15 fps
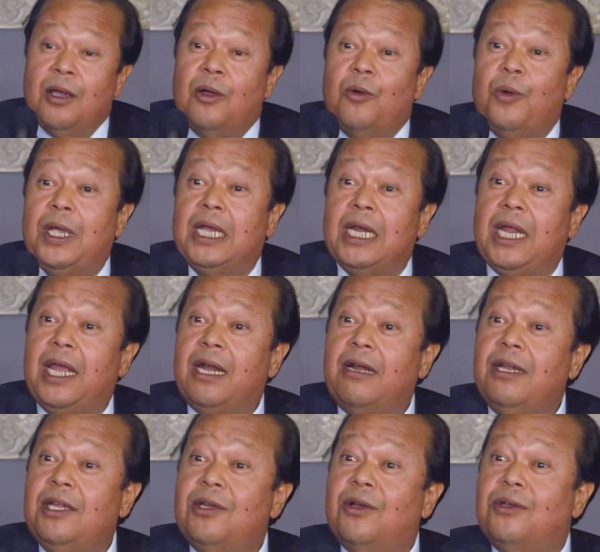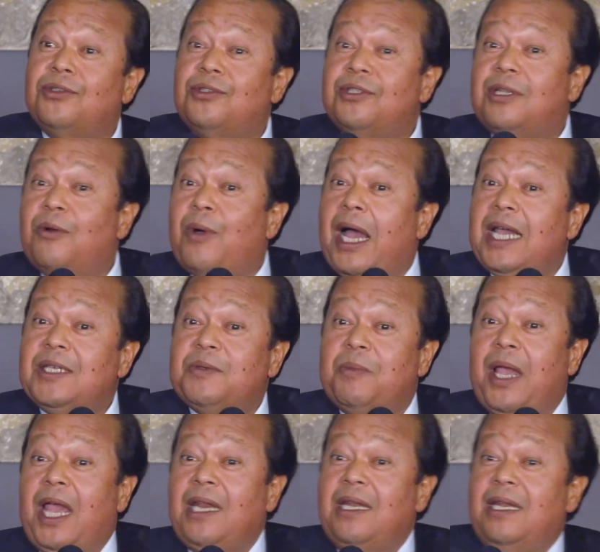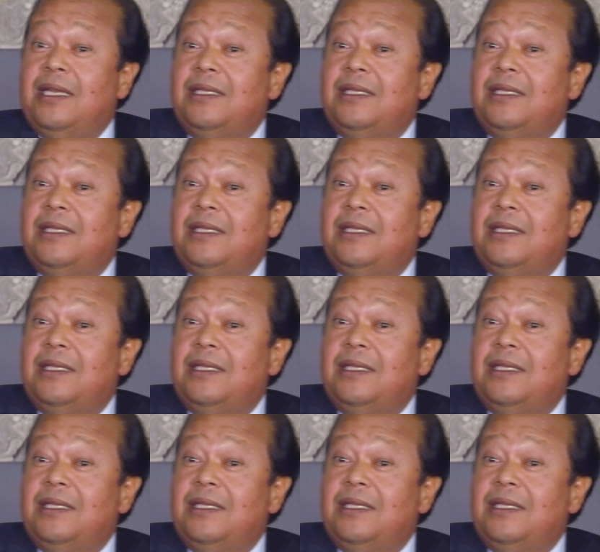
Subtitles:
Week later, he goes to the wise man and